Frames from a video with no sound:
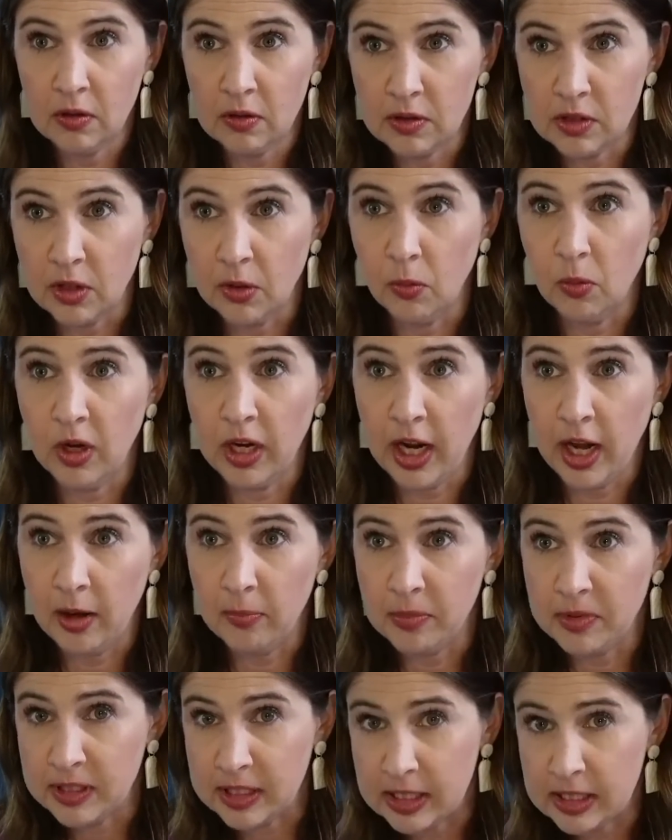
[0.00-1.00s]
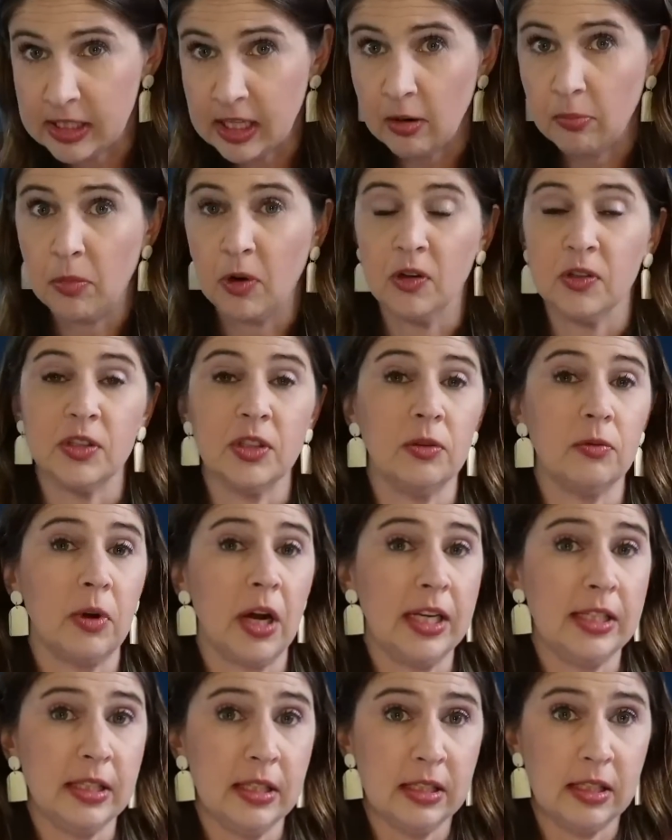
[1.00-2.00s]
So what happens is that person
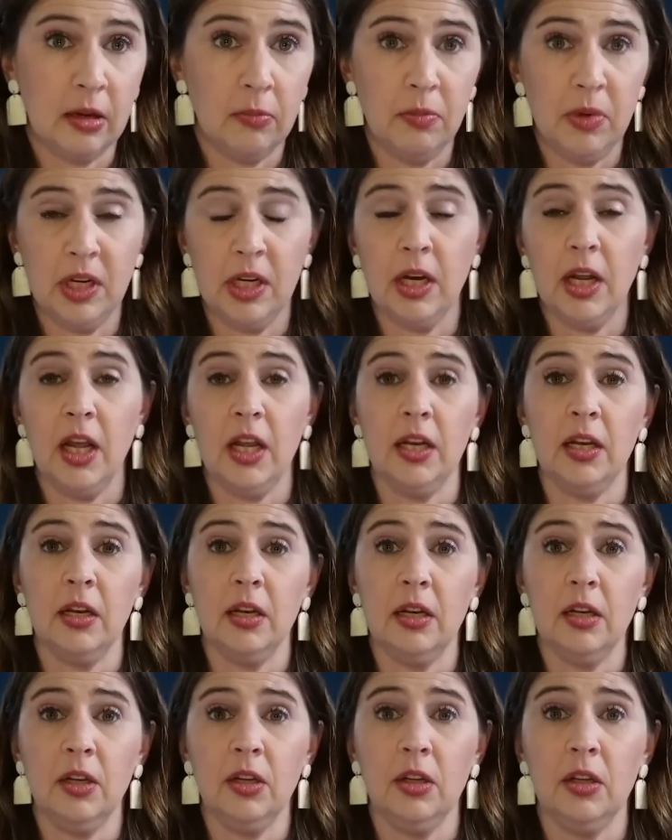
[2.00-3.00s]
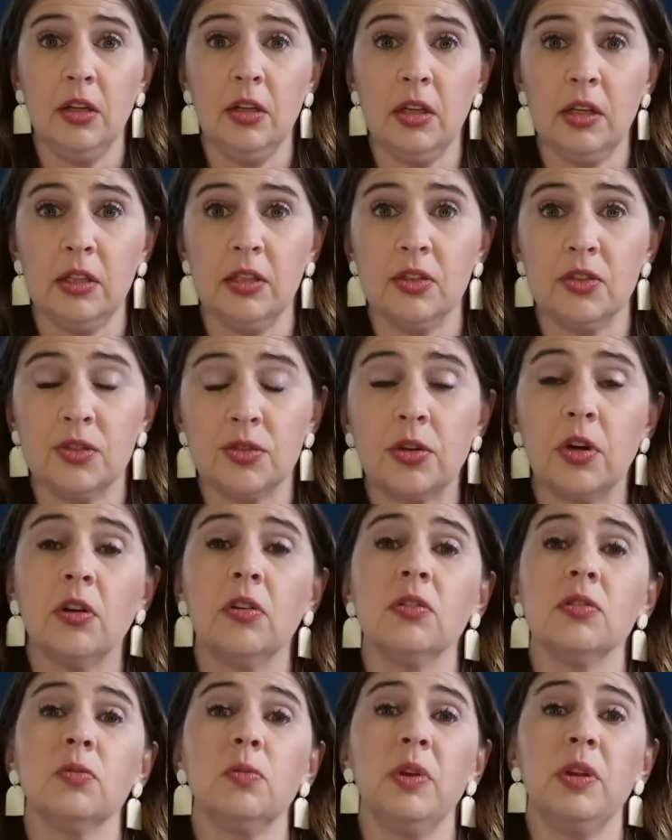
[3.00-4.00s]
rises up and, and, and
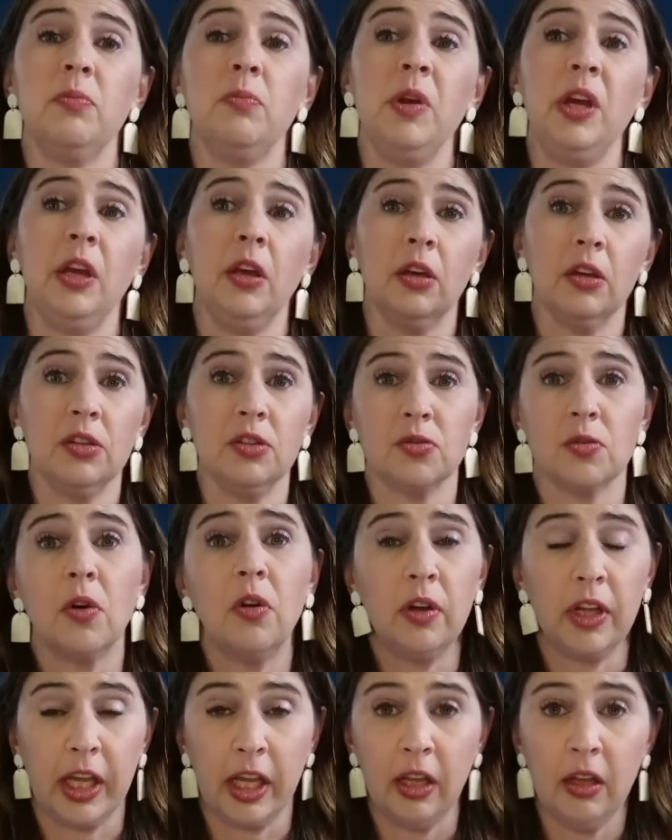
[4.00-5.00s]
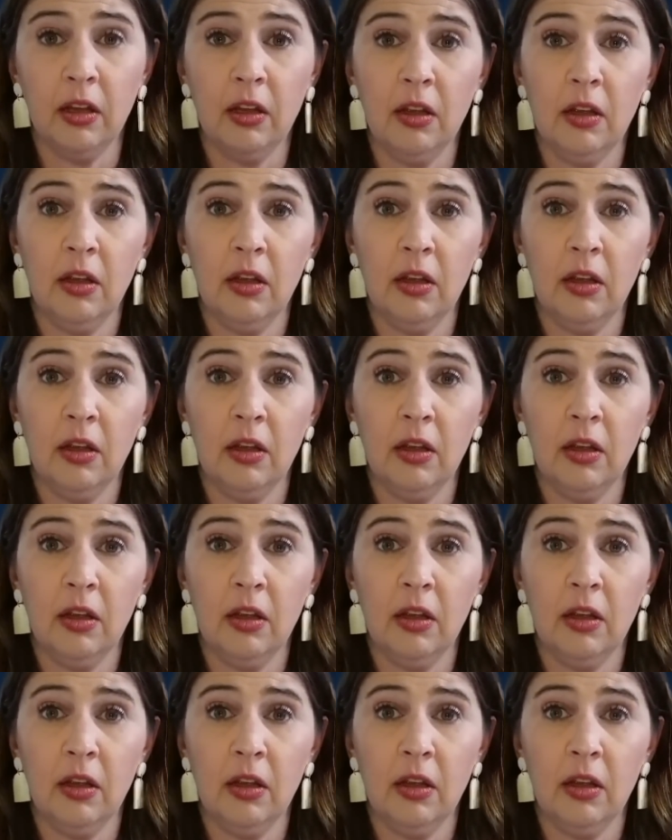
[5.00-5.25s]
struggles with being controlling.